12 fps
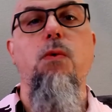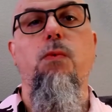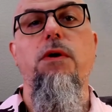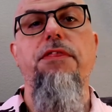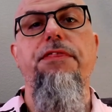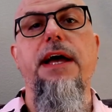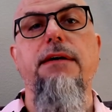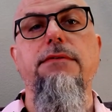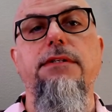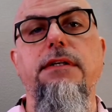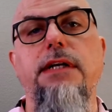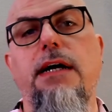
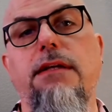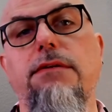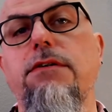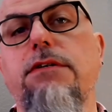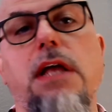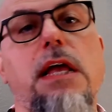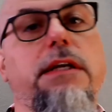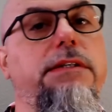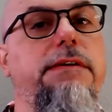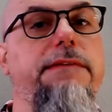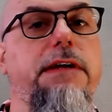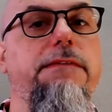$1,000,
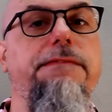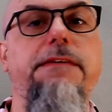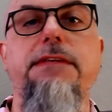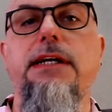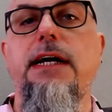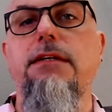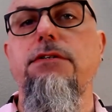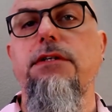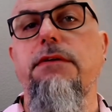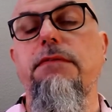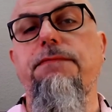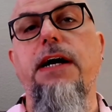$750,
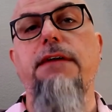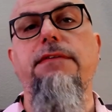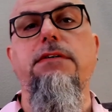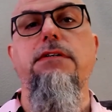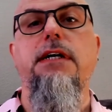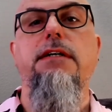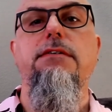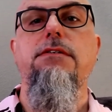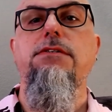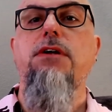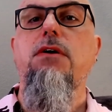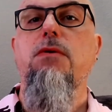and
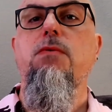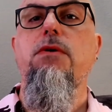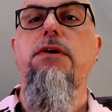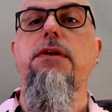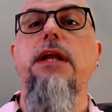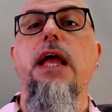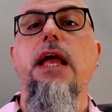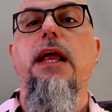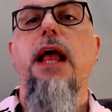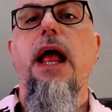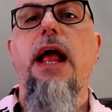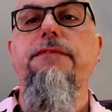$500 are awarded
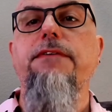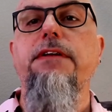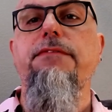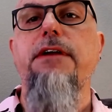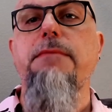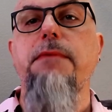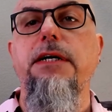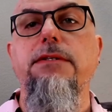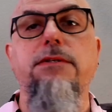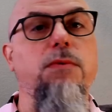every 3 months.